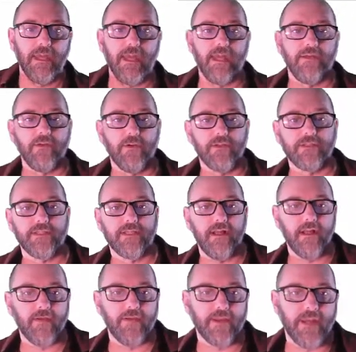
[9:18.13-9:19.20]
And notice the
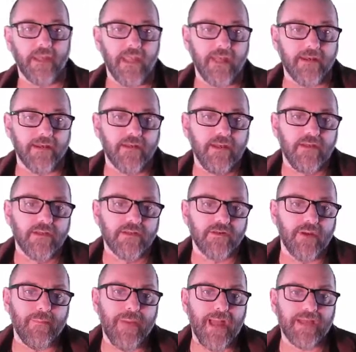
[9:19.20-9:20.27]
coloring again.
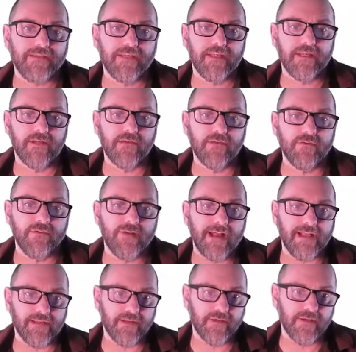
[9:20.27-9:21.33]
So I'm passing in a new
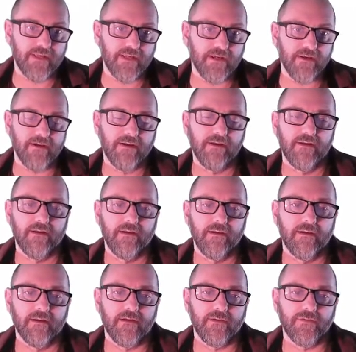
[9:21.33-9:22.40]
value here
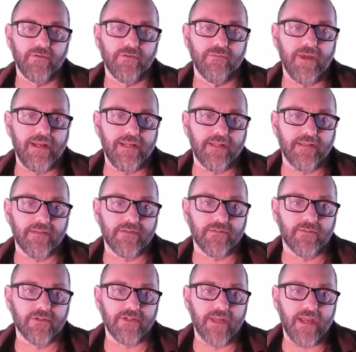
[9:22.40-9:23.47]
called new radius,
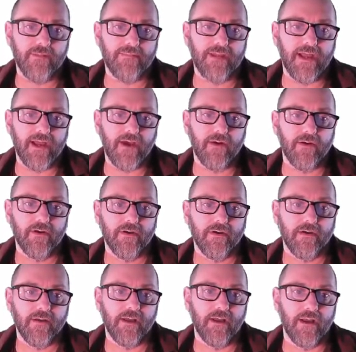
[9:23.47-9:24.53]
which I am now
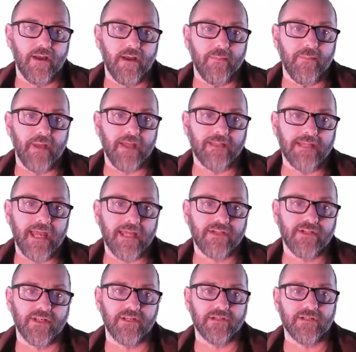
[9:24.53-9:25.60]

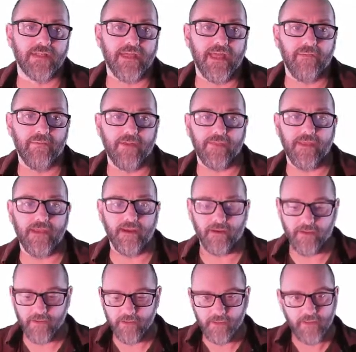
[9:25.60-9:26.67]
attaching to that one there.
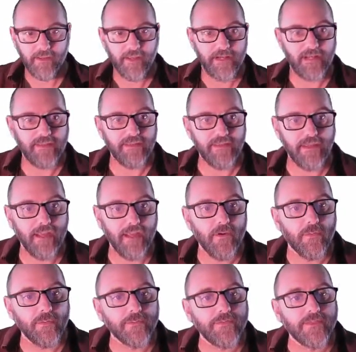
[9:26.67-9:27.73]
And I think
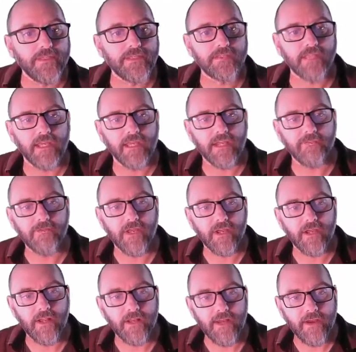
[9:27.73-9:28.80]
and I've
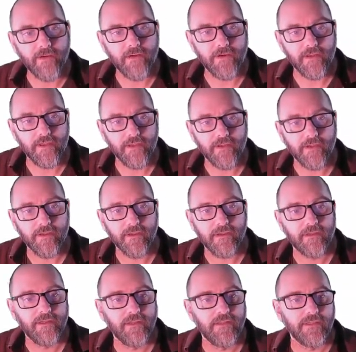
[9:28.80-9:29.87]
got an error here.
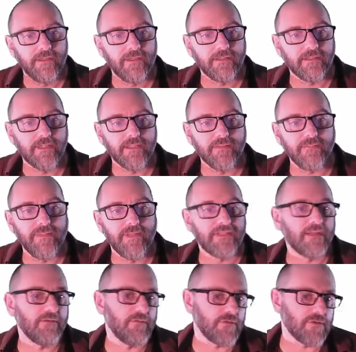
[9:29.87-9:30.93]
It says
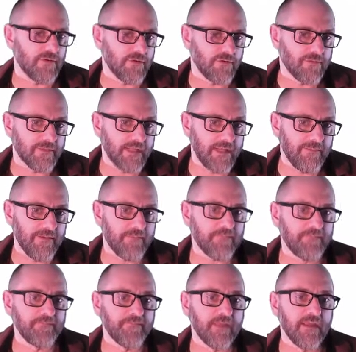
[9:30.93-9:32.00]
missing return
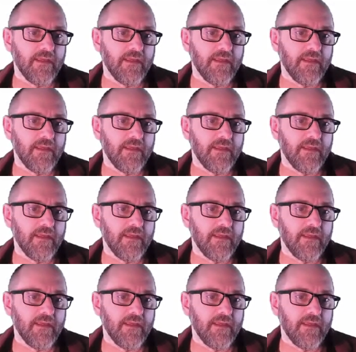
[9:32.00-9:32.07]
statement.